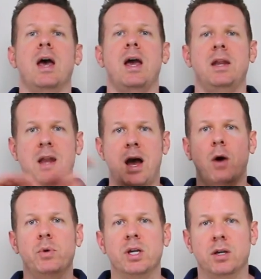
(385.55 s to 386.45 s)
and
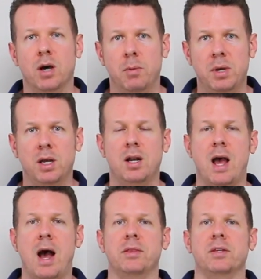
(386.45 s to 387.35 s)
now we can come in and
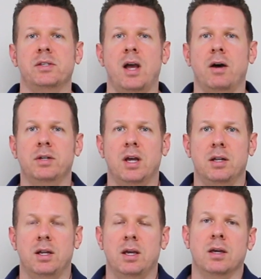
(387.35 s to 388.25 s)
add the sound
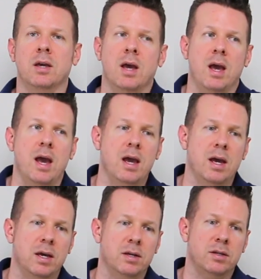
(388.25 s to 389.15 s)
deadening.
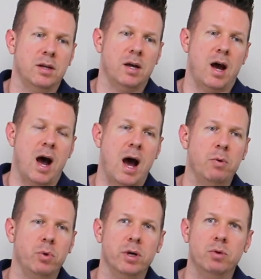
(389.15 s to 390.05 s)
And I
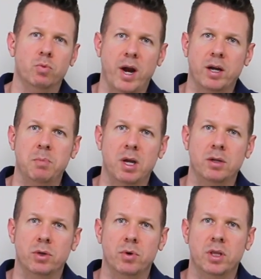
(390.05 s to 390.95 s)
would
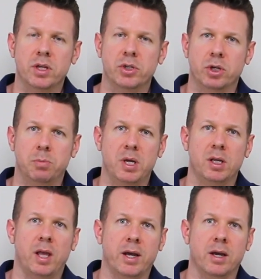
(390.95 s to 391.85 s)
recommend doing this. It could be
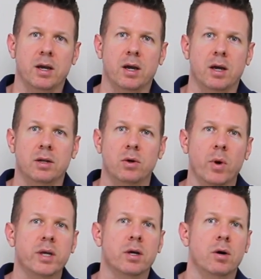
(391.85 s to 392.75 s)
like a
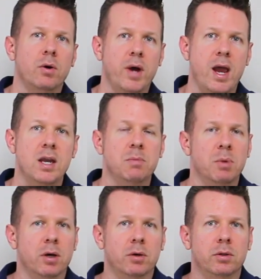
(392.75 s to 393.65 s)
Noico 80
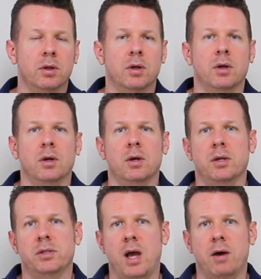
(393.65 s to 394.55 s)
mil
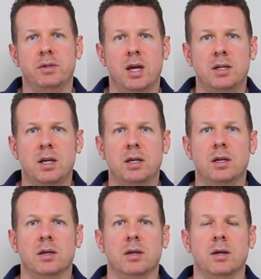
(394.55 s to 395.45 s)
sound
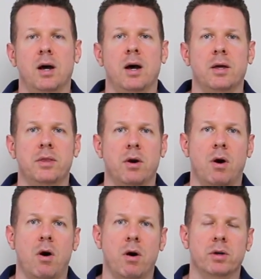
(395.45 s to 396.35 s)
deadening. There
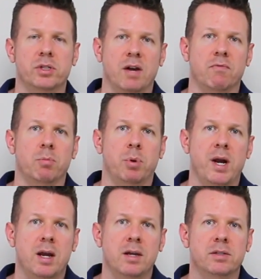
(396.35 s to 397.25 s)
are several
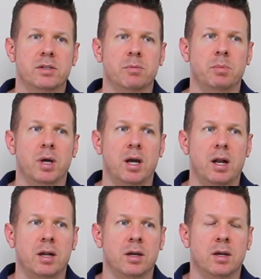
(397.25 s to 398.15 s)
brands, but